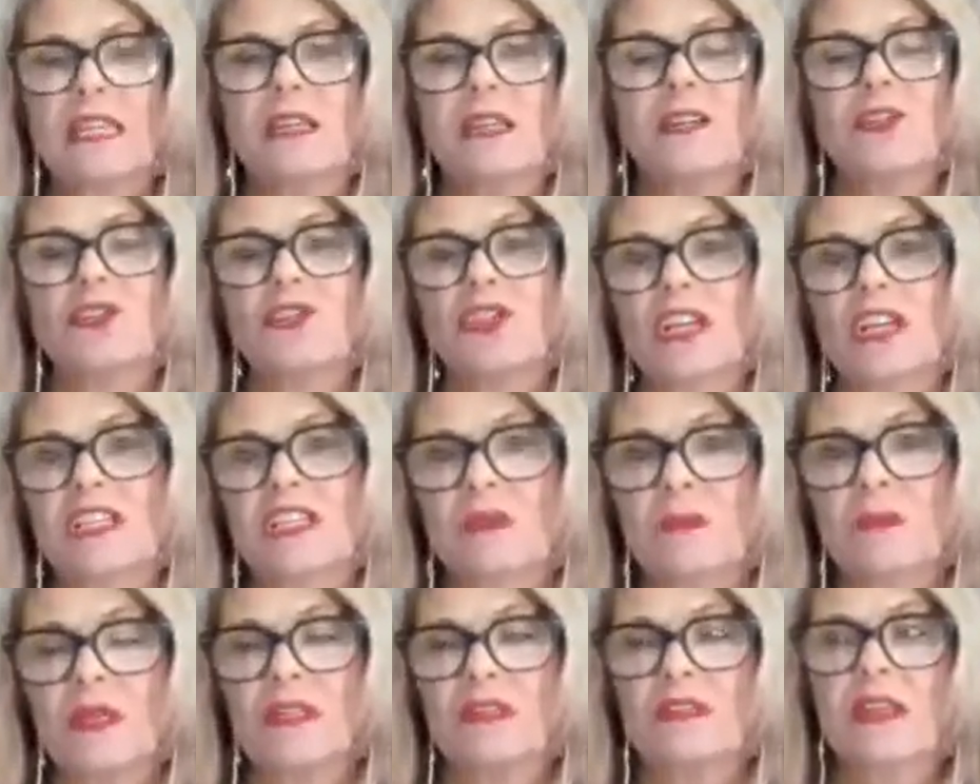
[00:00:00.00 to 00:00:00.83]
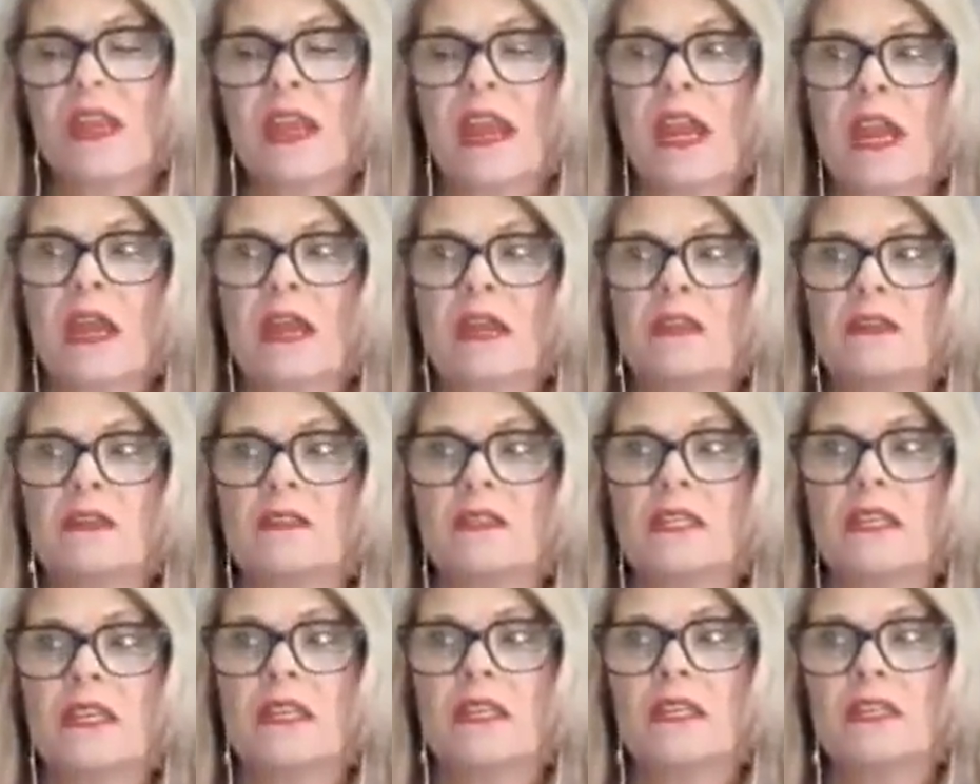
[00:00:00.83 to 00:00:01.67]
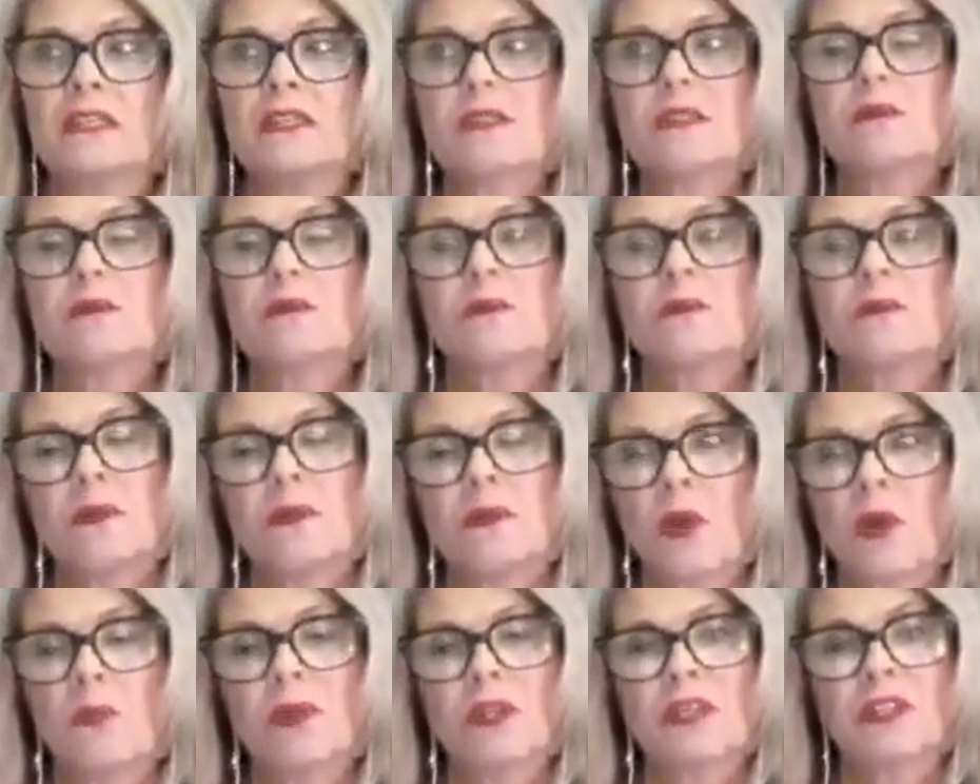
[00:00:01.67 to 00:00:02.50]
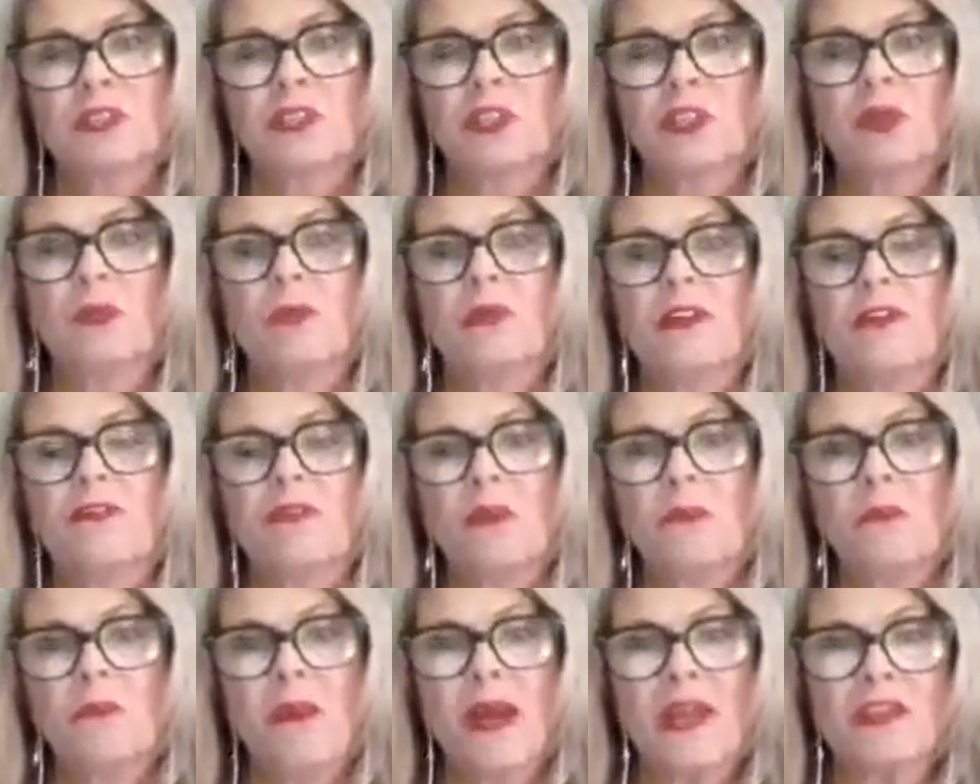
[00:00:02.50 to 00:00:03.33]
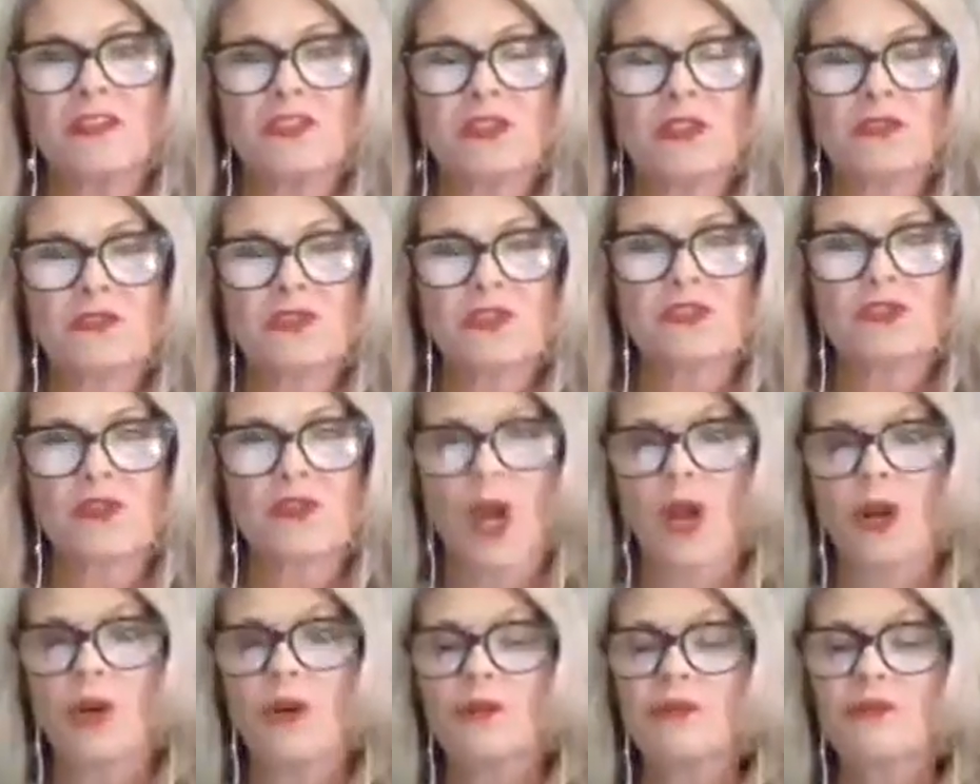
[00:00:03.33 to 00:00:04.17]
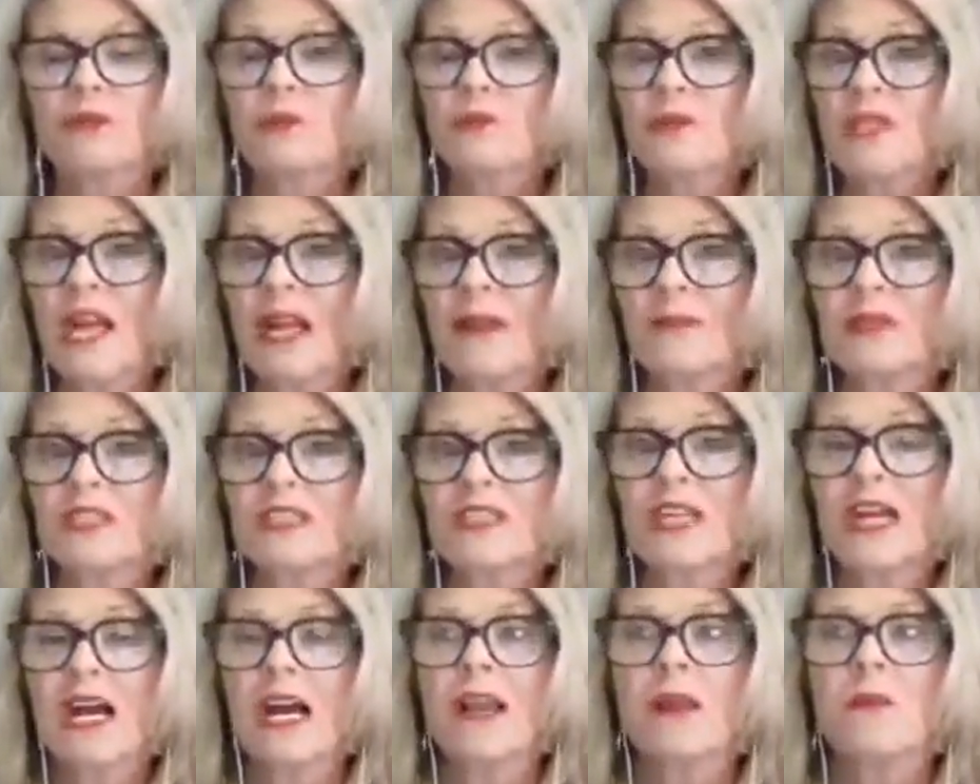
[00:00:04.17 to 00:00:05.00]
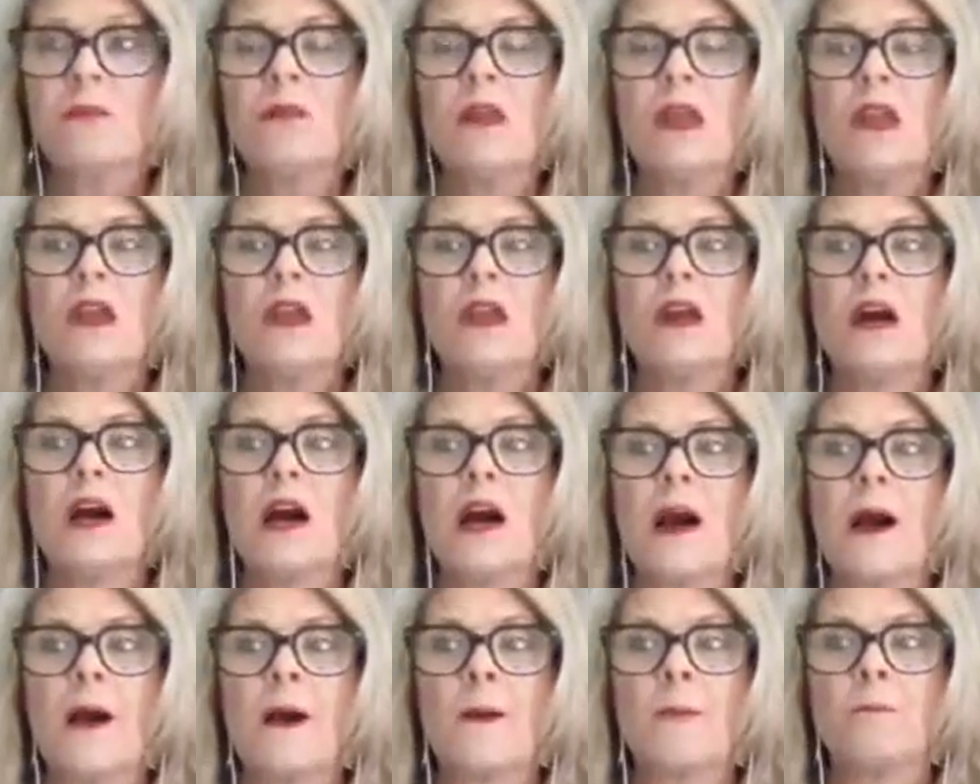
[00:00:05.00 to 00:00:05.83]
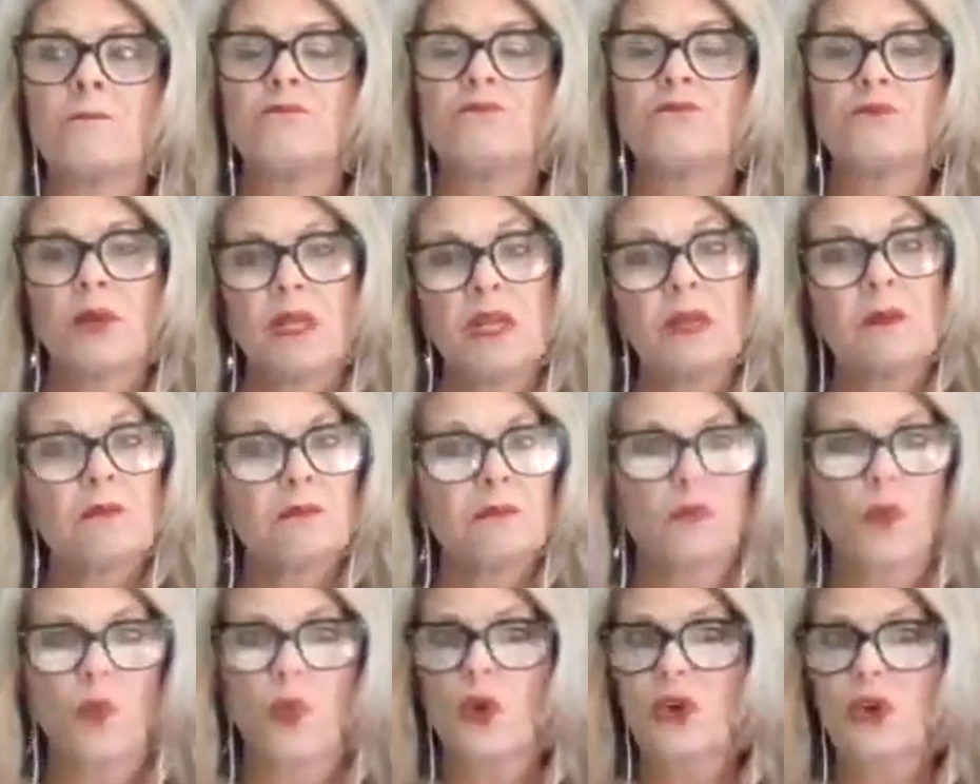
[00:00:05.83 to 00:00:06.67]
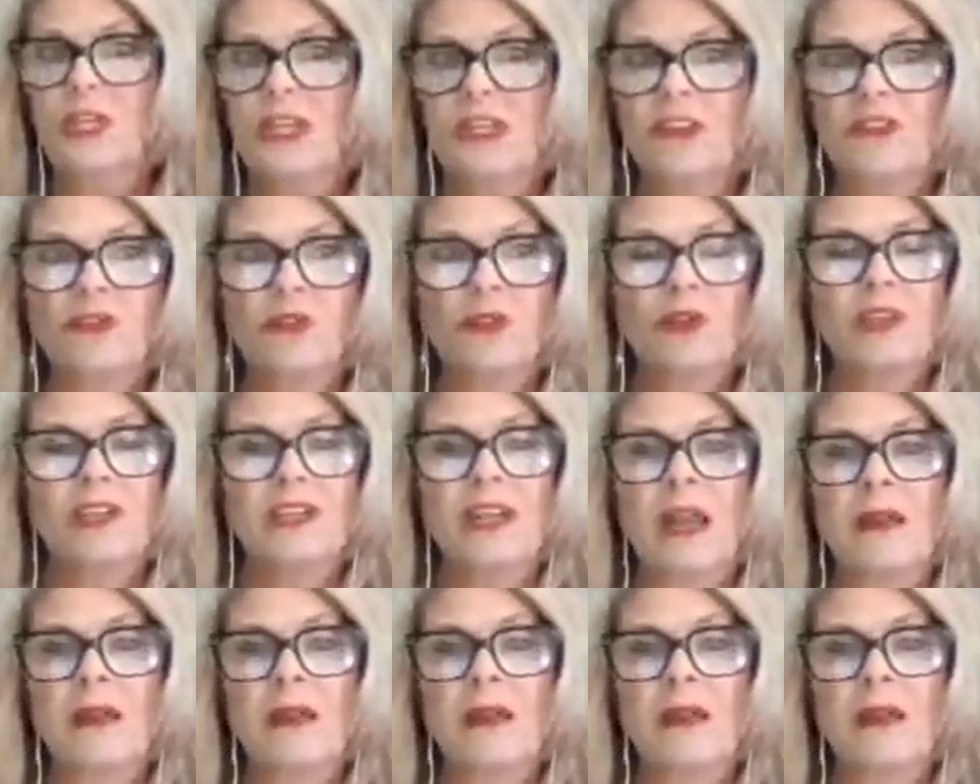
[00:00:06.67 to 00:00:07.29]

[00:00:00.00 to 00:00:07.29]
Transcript: an adjustment, and it is, you know, been a little bit of a mental struggle from time to time, but I'm working through it.